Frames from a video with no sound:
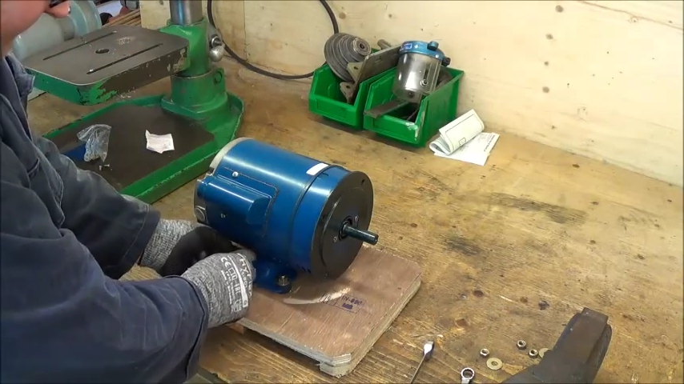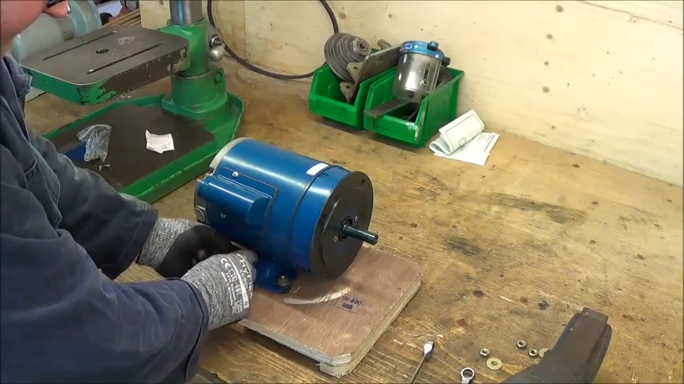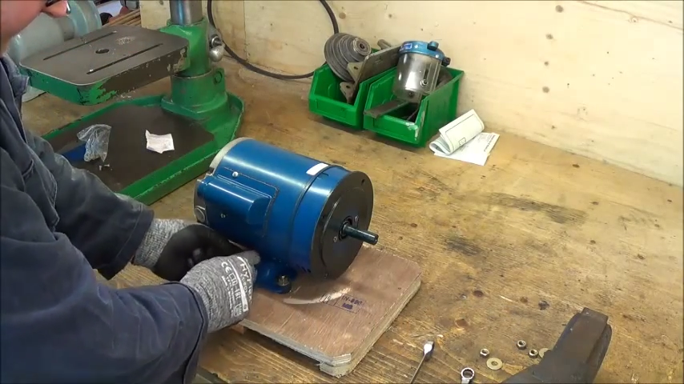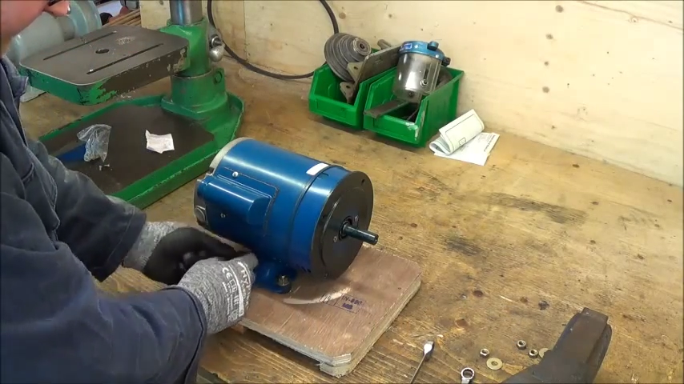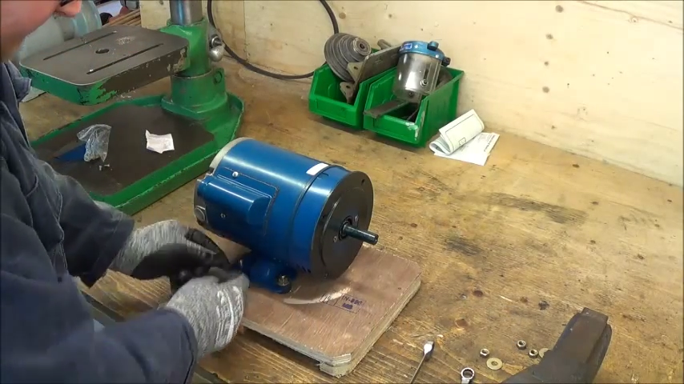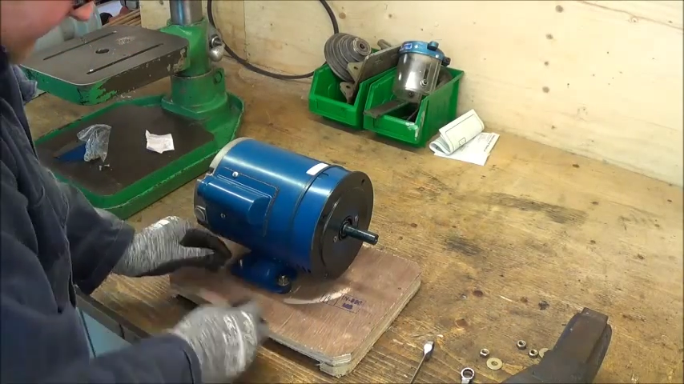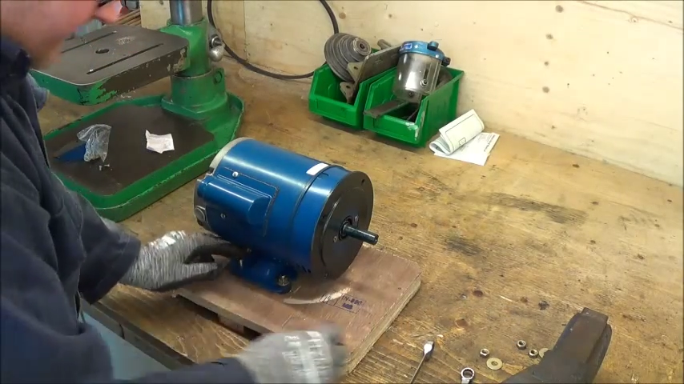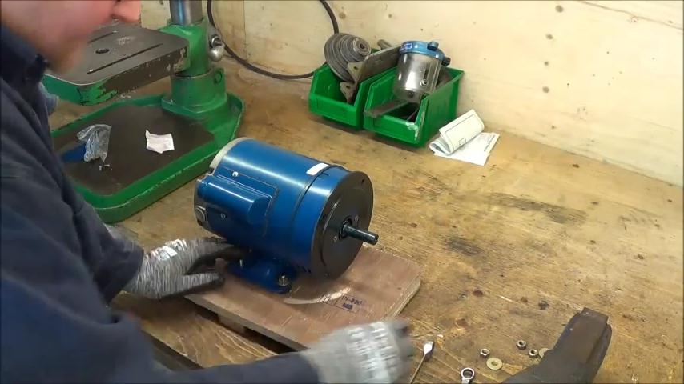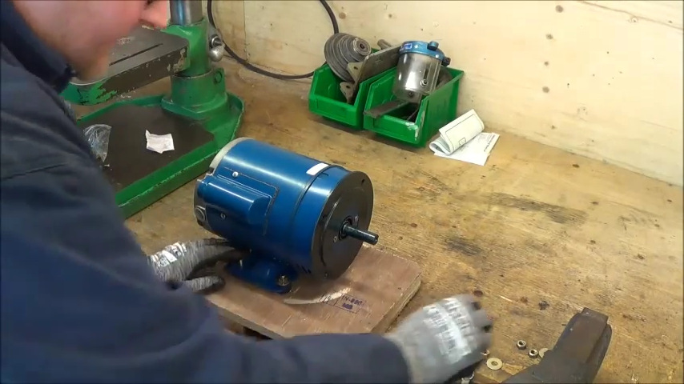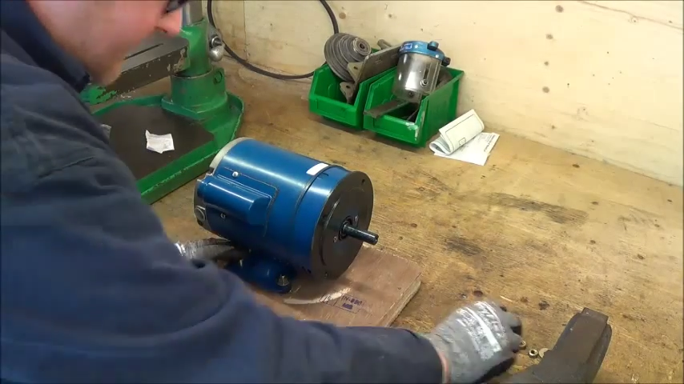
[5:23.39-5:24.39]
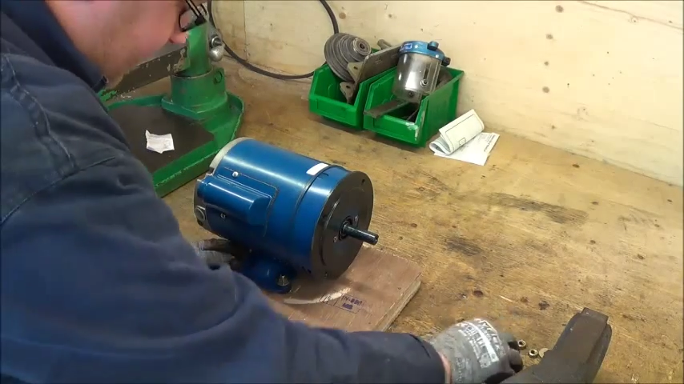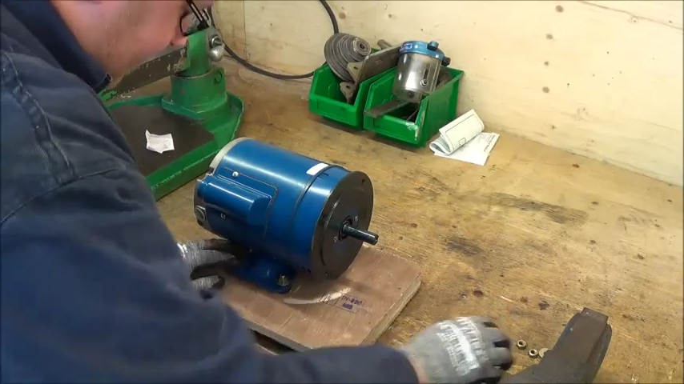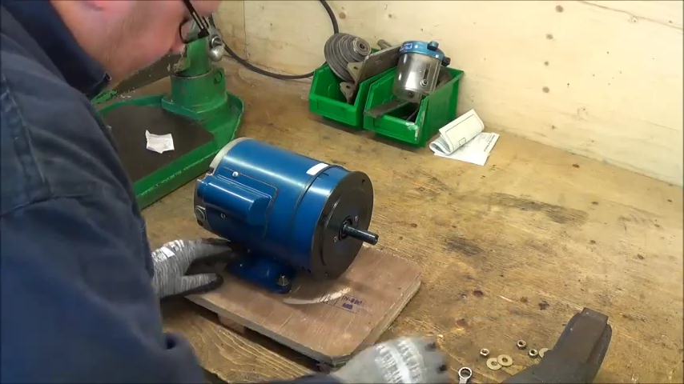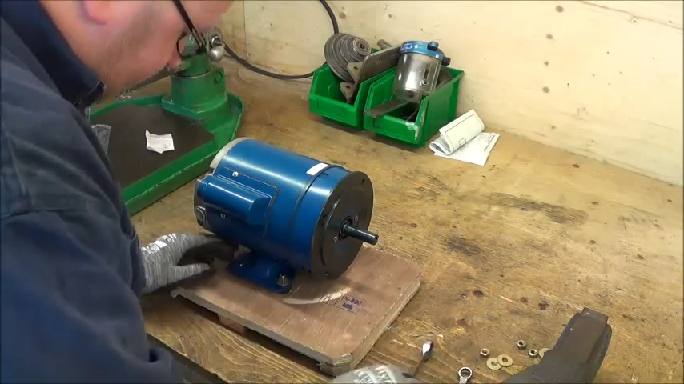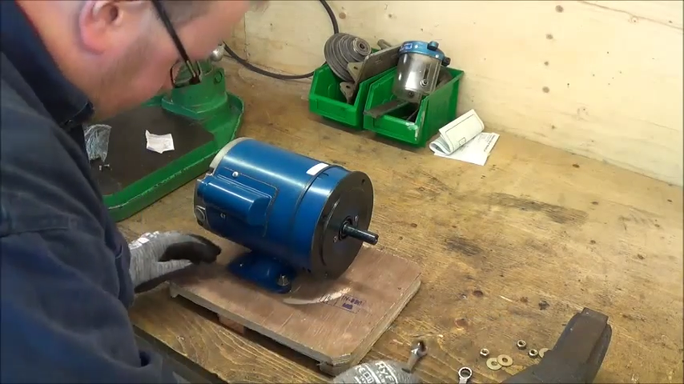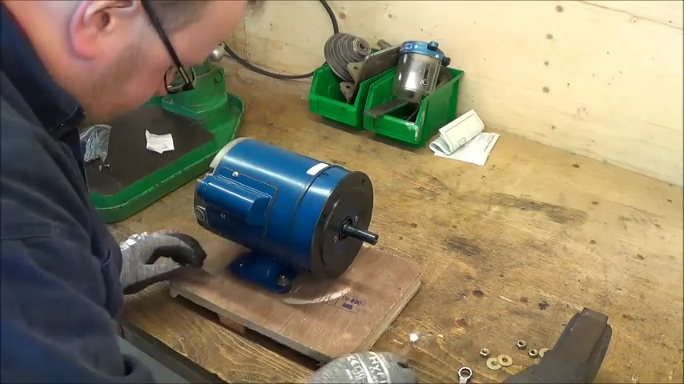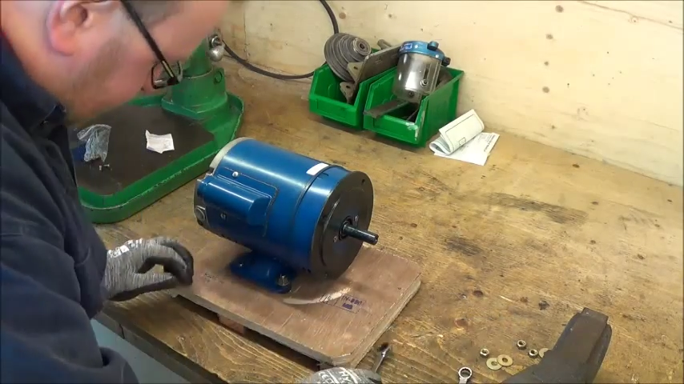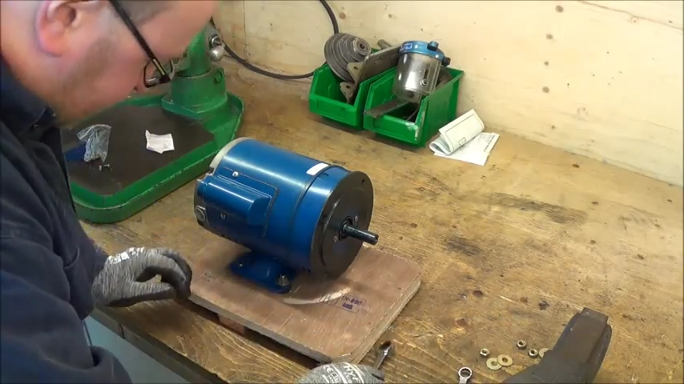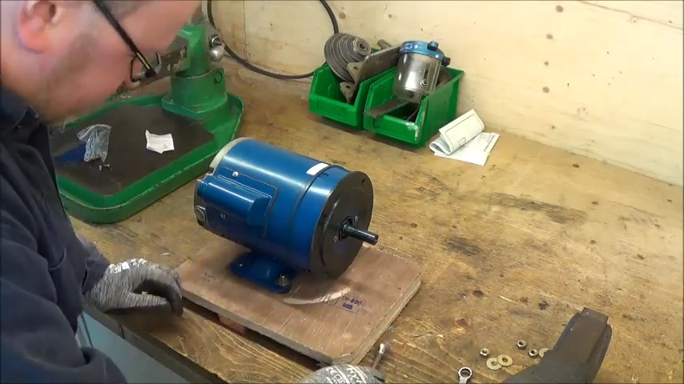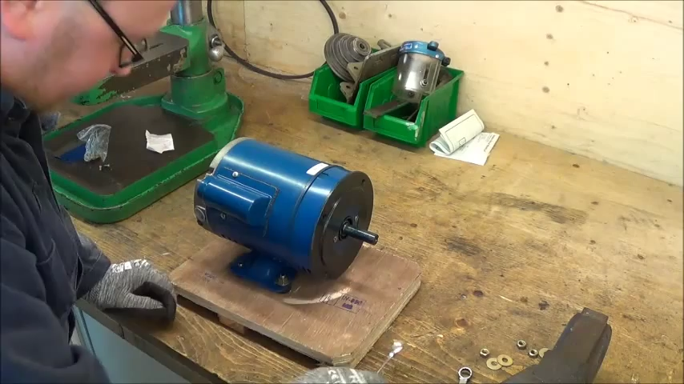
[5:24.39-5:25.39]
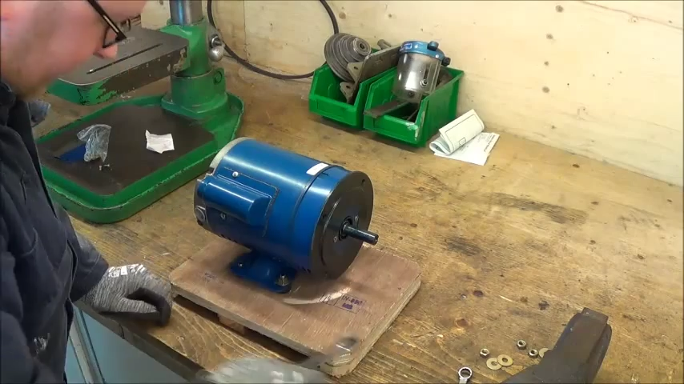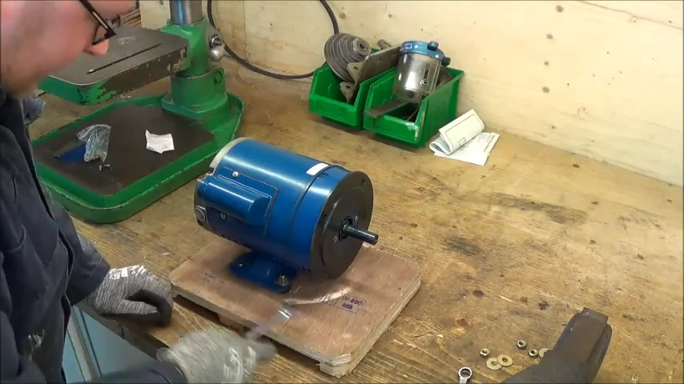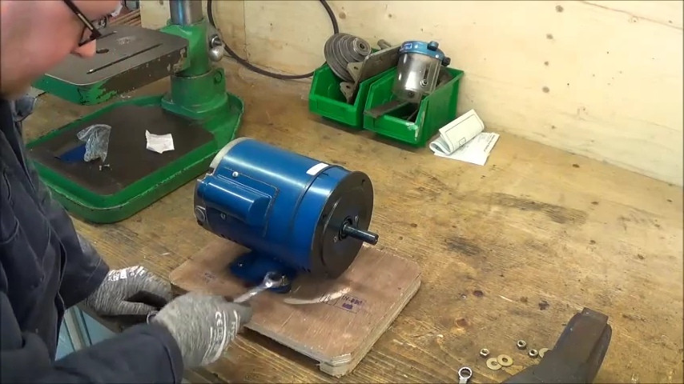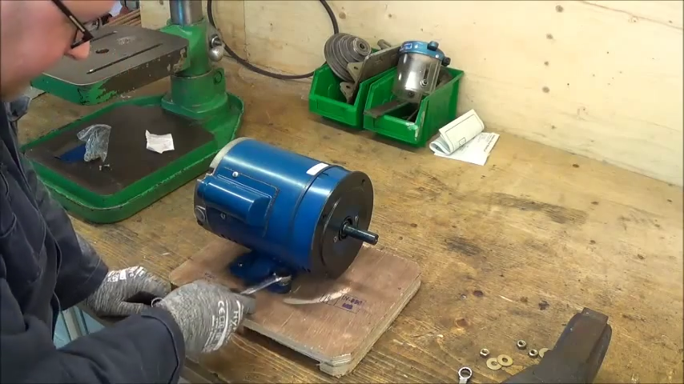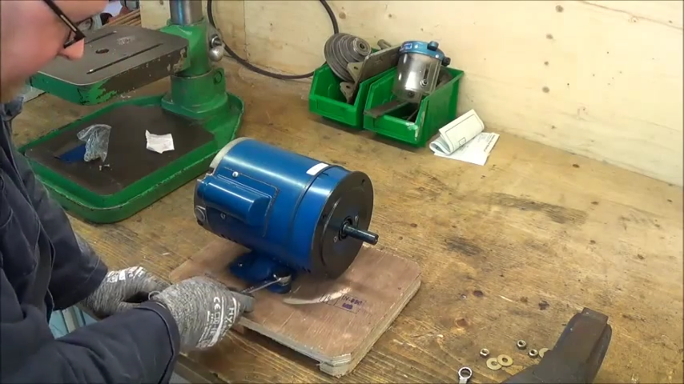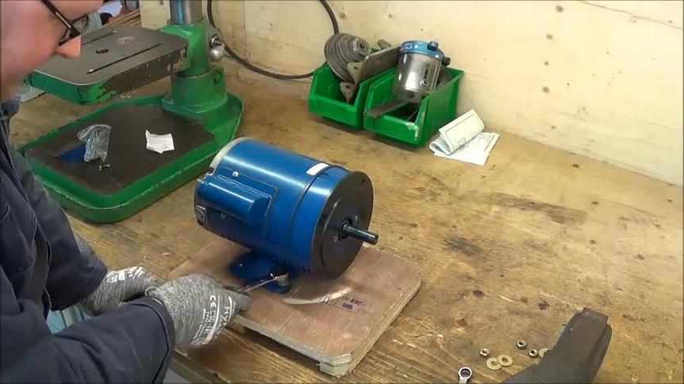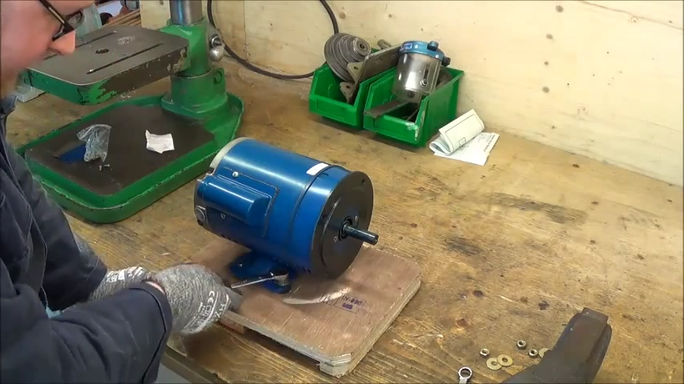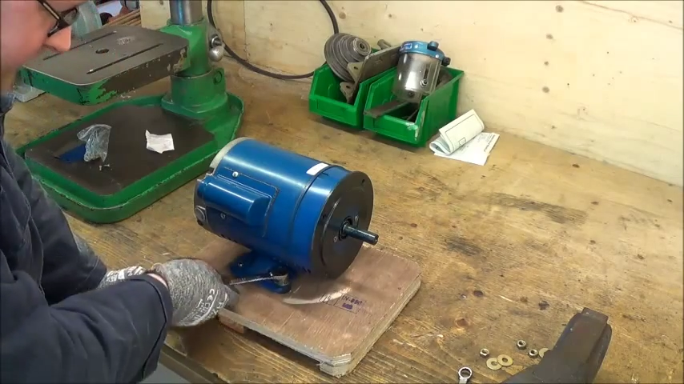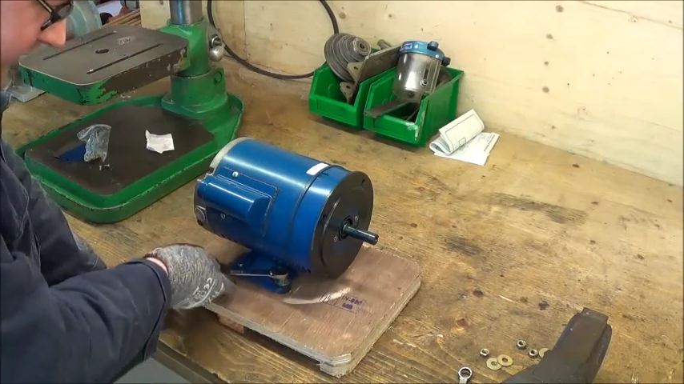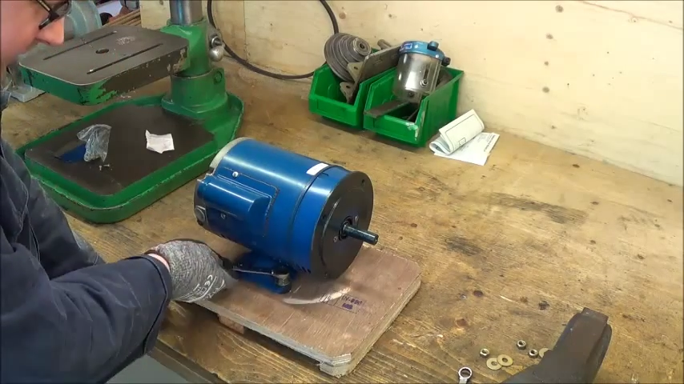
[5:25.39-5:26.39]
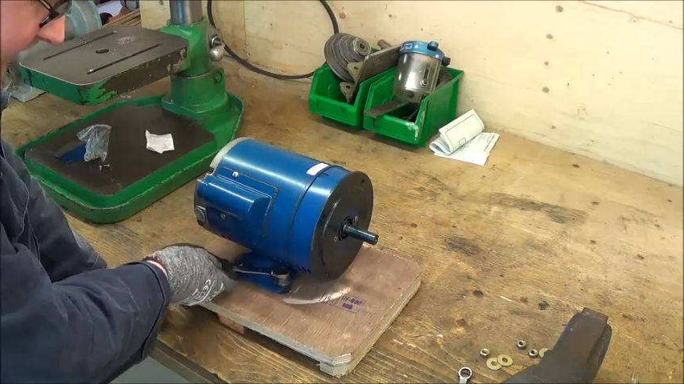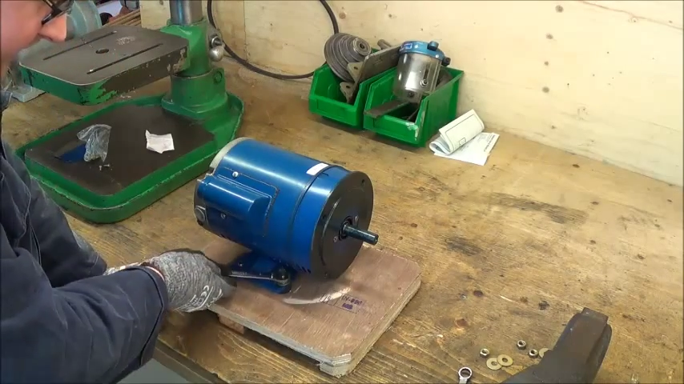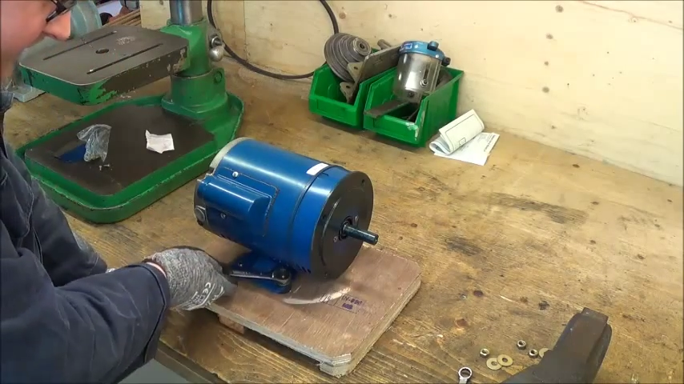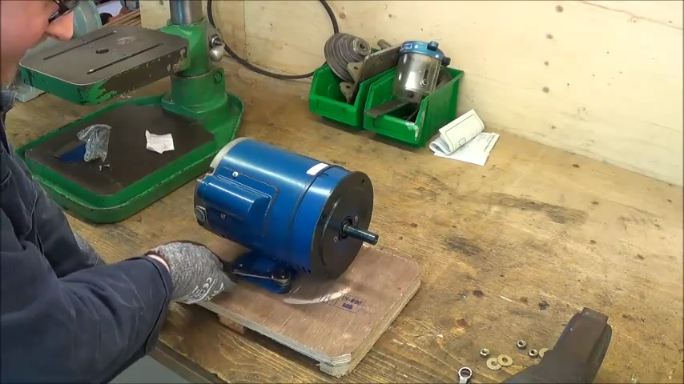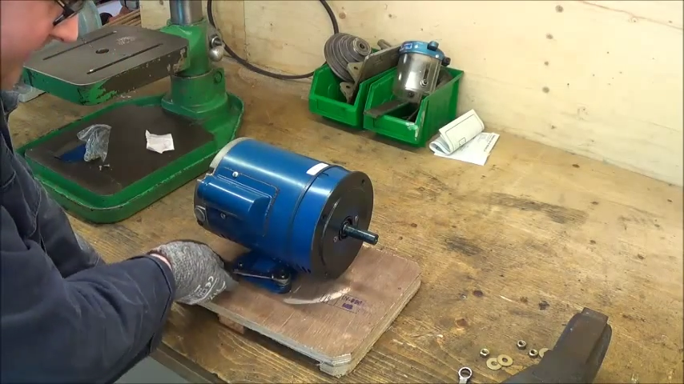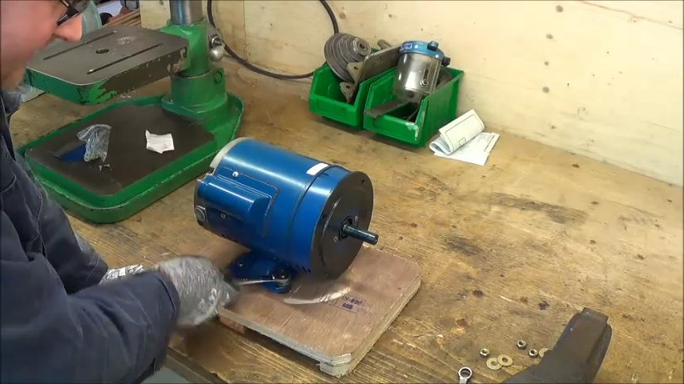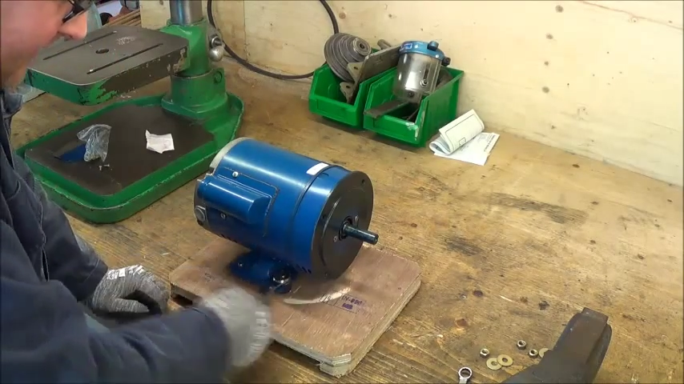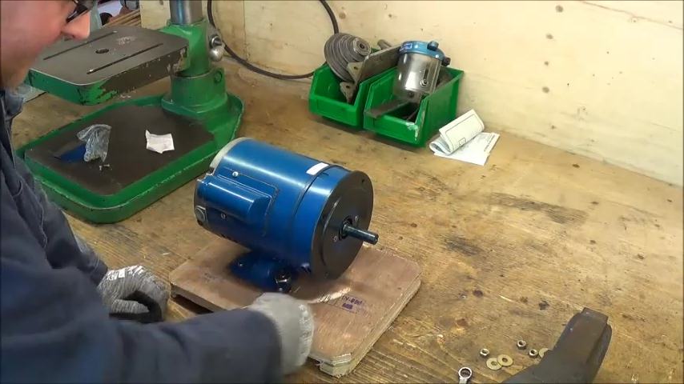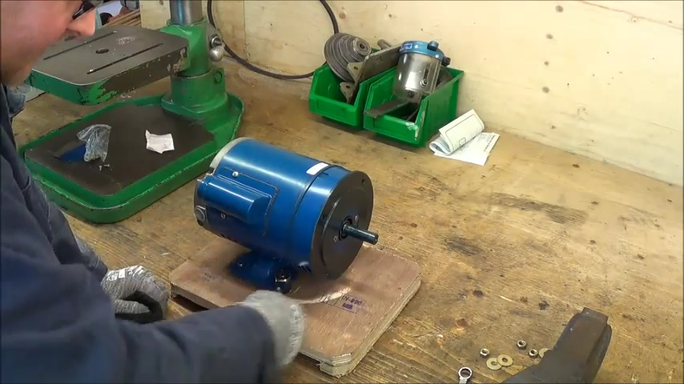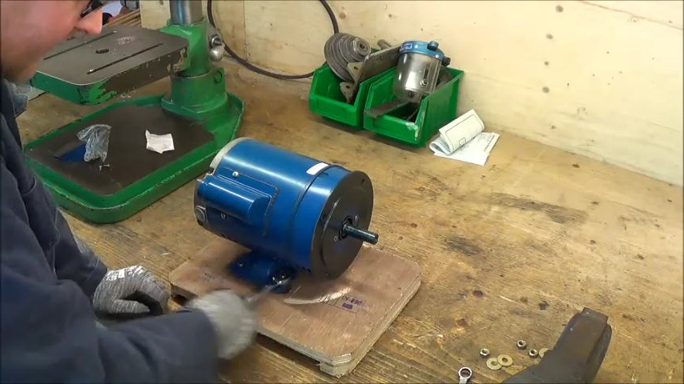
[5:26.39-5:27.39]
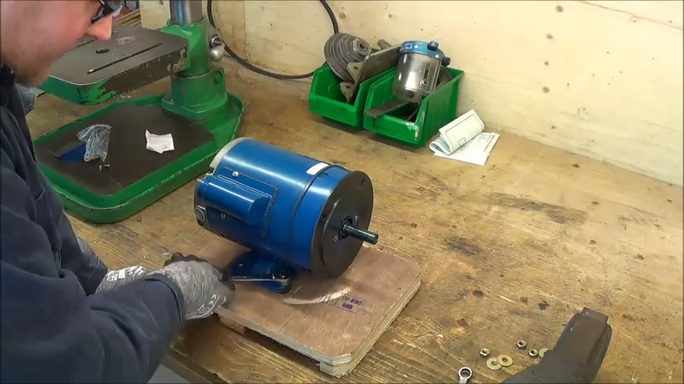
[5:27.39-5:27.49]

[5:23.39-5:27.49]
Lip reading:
[unreadable: no face in view]